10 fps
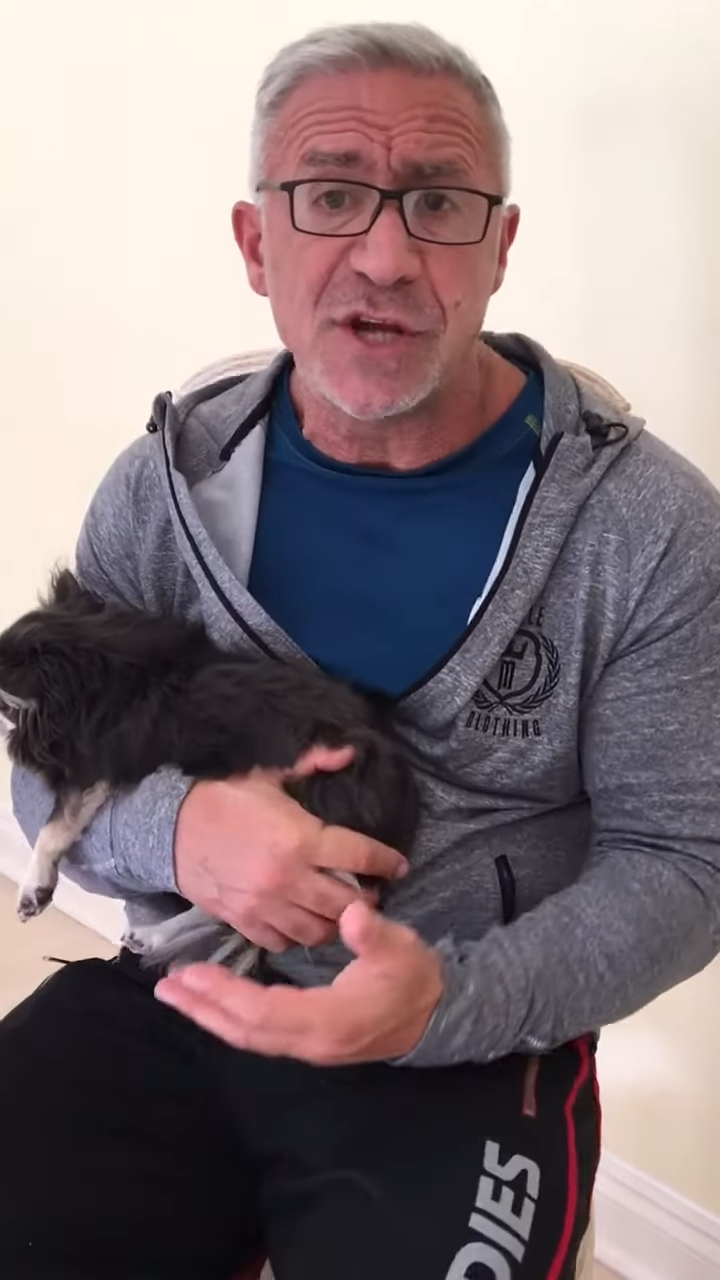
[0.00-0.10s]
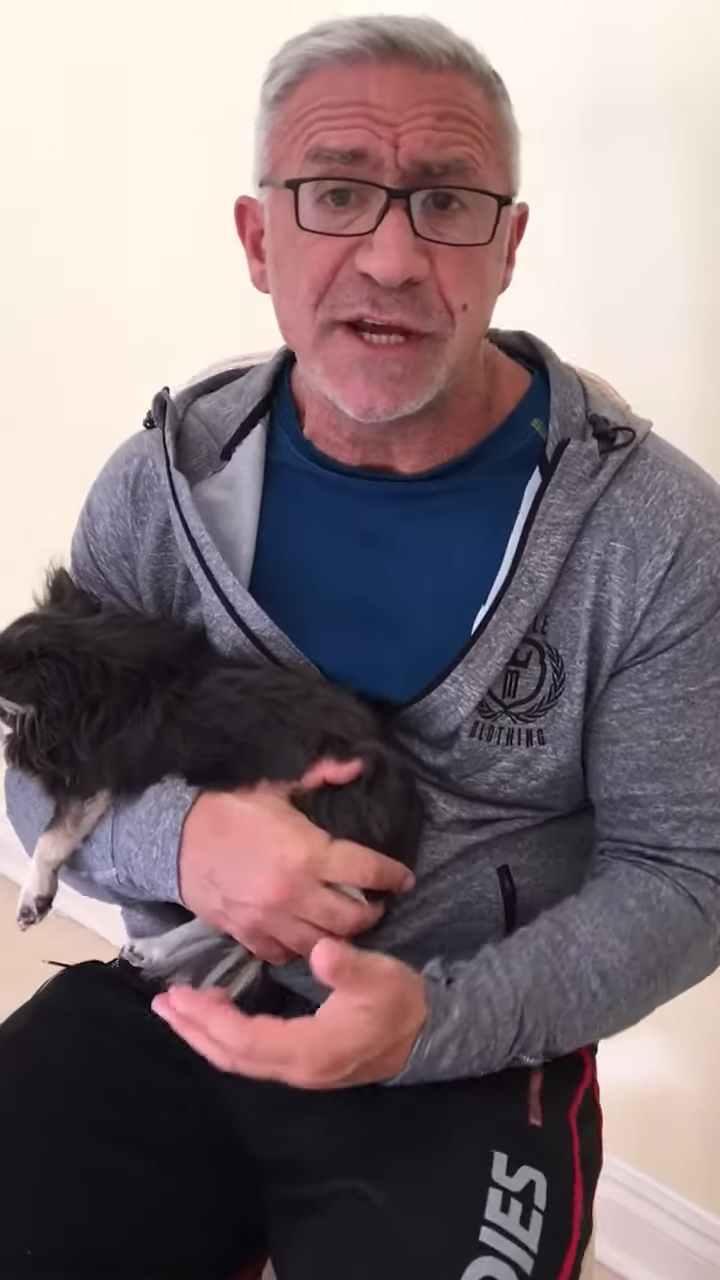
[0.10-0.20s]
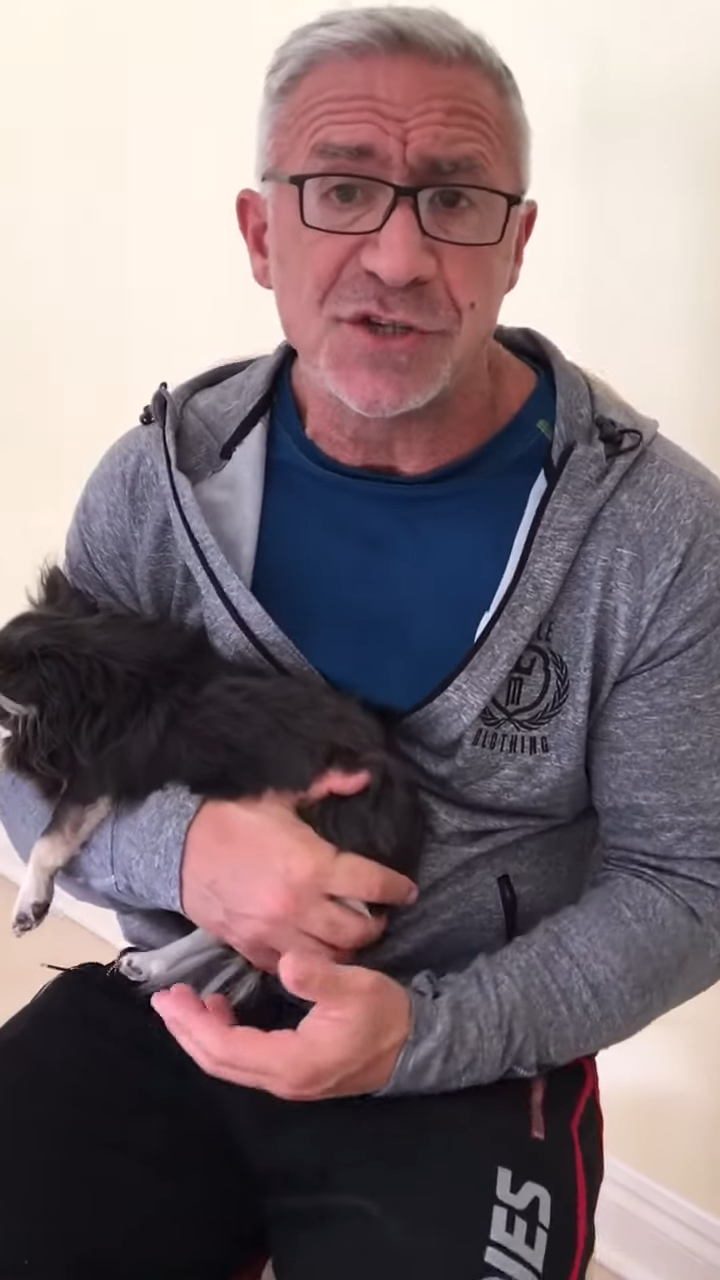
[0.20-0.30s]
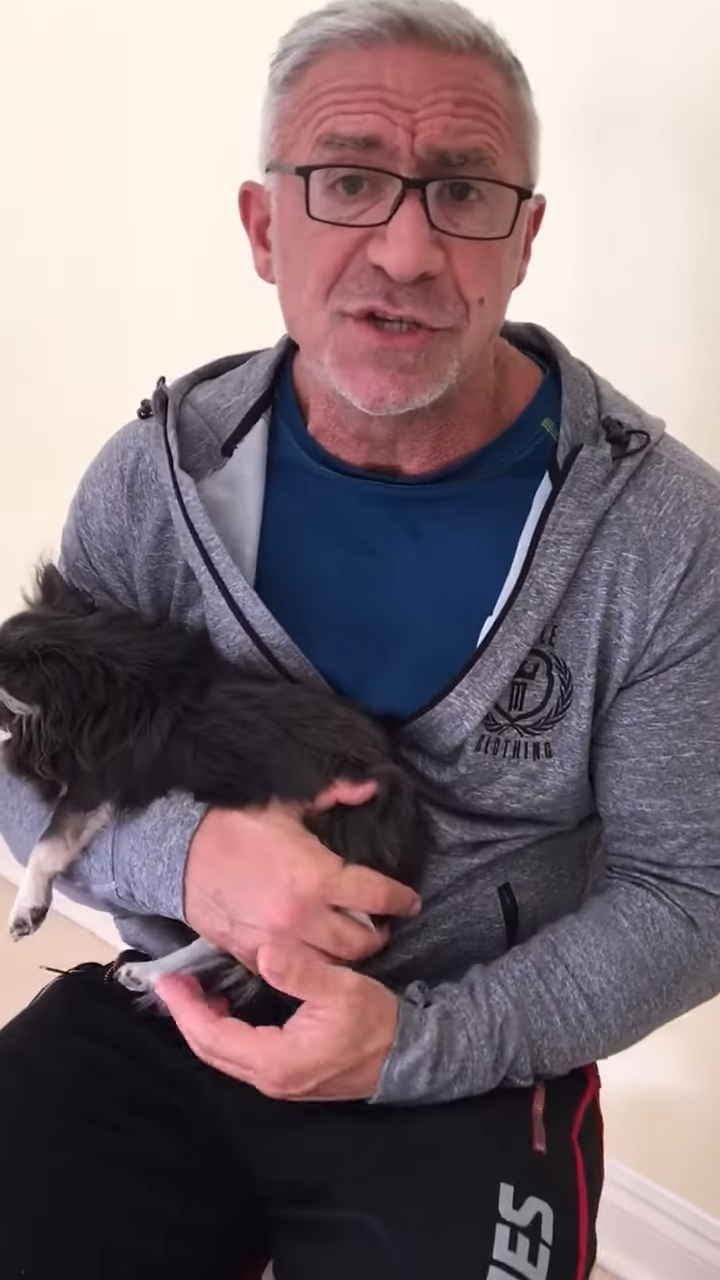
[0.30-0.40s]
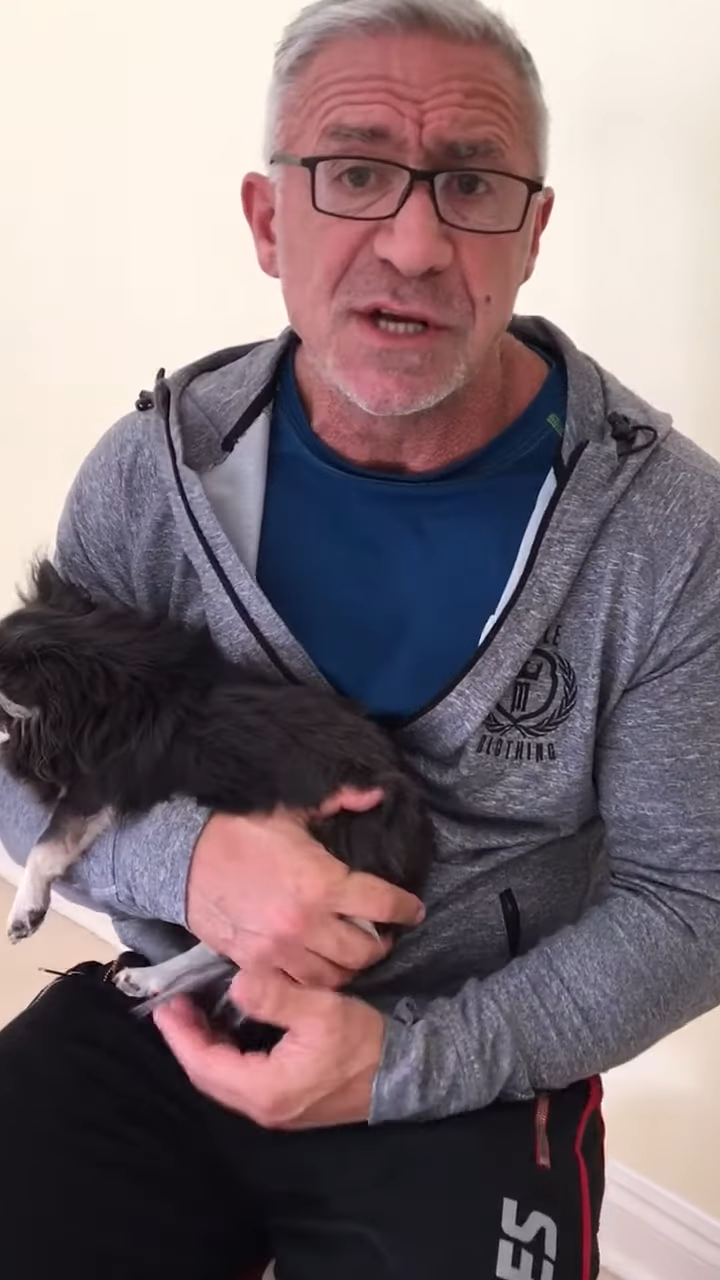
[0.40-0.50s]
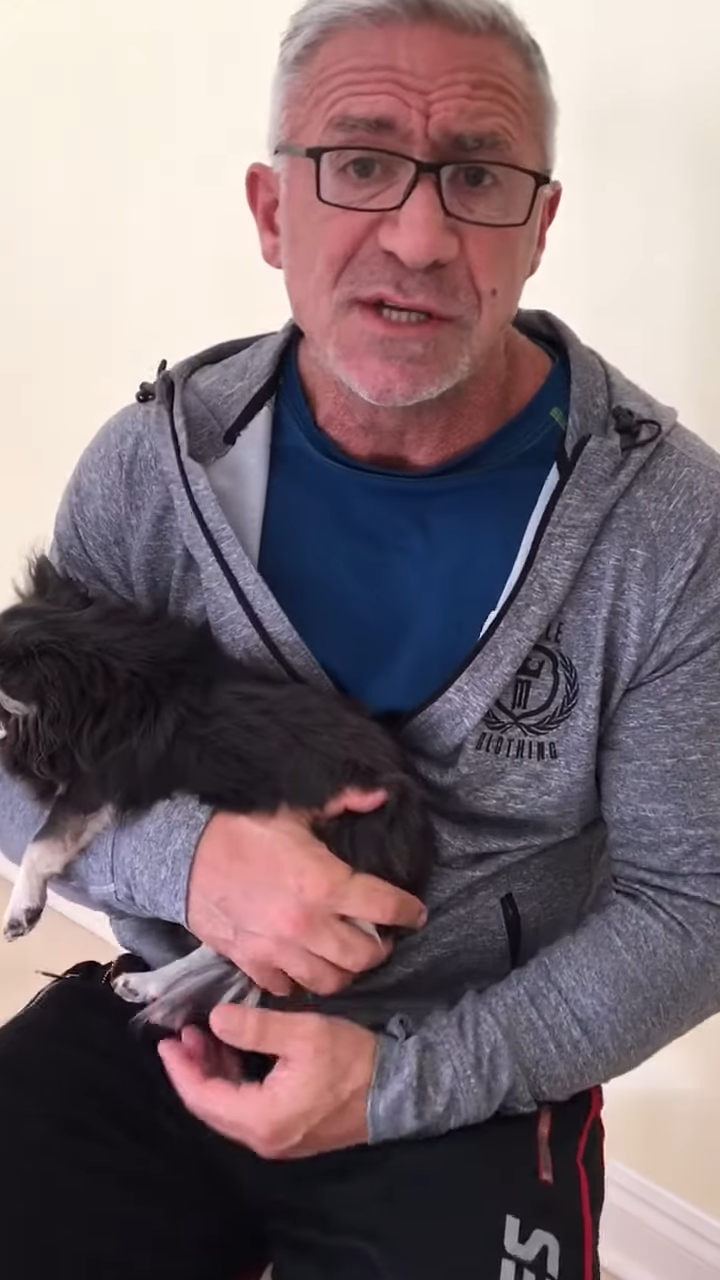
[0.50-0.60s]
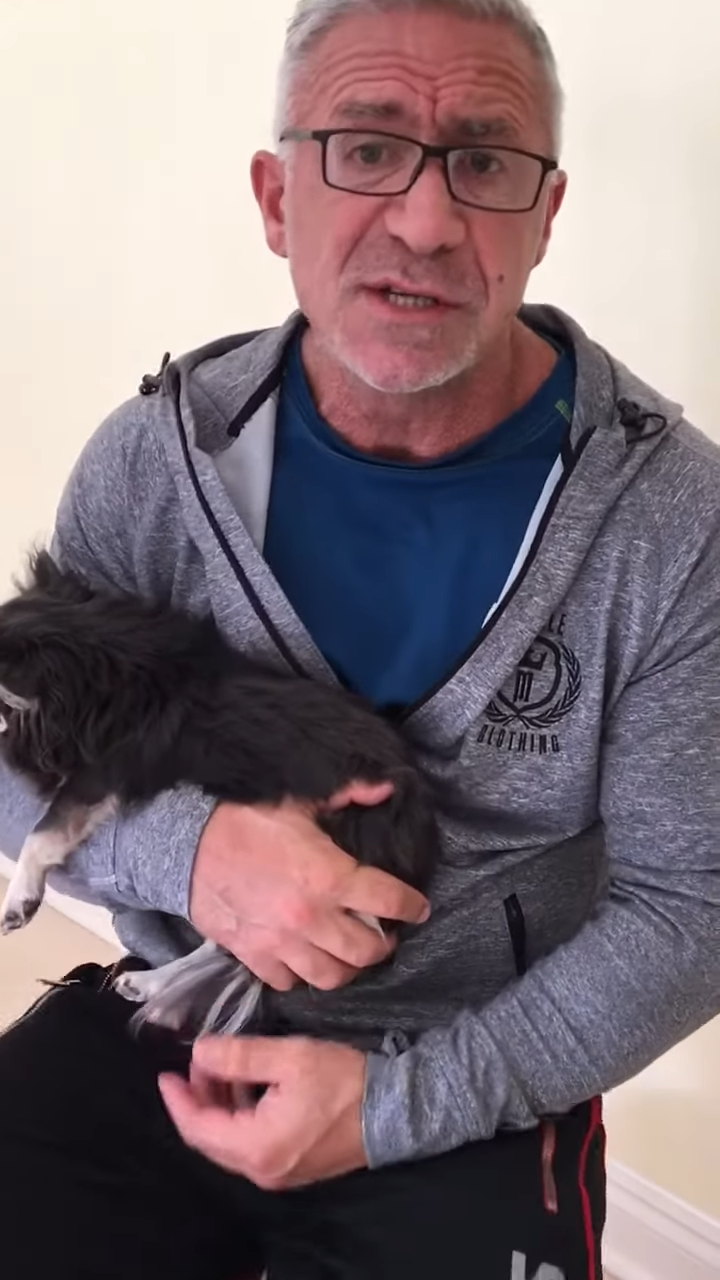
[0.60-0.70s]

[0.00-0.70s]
change.